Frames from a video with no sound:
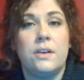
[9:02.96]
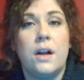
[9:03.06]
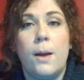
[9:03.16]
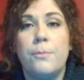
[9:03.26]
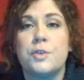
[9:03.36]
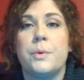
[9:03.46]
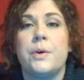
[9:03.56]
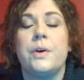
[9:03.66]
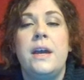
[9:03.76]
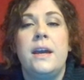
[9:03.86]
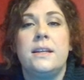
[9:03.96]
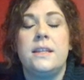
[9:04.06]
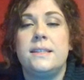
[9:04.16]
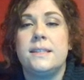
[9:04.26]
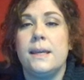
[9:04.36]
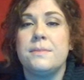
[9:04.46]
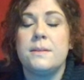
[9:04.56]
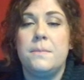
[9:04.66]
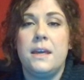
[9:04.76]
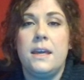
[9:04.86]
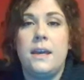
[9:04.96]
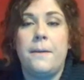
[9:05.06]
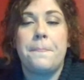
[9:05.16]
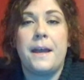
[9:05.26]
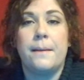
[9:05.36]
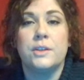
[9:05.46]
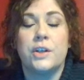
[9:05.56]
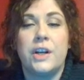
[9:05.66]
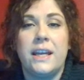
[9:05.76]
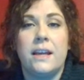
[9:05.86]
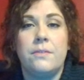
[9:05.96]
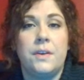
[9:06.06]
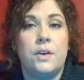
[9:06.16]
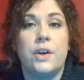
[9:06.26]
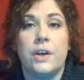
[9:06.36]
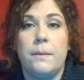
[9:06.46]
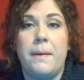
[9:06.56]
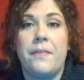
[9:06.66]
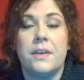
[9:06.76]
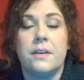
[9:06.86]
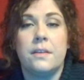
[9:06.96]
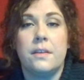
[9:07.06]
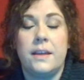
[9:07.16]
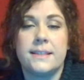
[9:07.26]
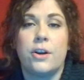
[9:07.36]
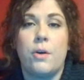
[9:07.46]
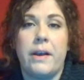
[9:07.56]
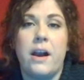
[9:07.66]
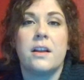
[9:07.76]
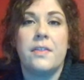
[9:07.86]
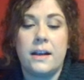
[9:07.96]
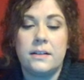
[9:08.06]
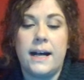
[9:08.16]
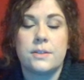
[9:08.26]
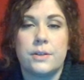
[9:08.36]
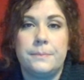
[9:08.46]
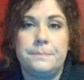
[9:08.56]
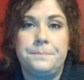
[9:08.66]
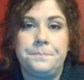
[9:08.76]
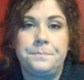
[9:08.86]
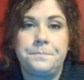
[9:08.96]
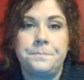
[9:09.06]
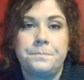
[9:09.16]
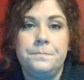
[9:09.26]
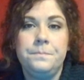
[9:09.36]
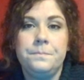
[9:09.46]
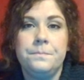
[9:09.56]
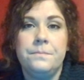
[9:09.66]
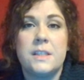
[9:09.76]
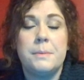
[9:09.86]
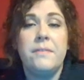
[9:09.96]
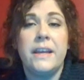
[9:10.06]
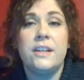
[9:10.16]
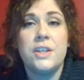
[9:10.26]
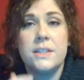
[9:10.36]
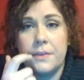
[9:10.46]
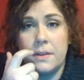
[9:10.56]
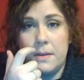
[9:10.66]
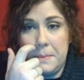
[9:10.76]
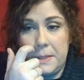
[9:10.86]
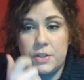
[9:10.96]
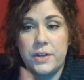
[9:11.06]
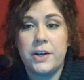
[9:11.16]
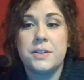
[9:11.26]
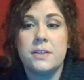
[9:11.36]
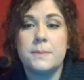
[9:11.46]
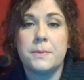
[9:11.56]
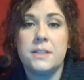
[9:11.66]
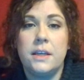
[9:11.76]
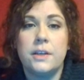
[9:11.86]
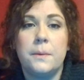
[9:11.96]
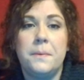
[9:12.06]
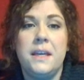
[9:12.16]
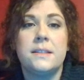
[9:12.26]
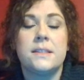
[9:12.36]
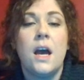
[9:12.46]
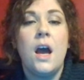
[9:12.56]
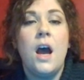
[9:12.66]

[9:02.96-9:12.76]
feel comfortable? Do they seem to be learning and feel good about the things that are going on in that classroom? Some advantages for the administrators in this particular piece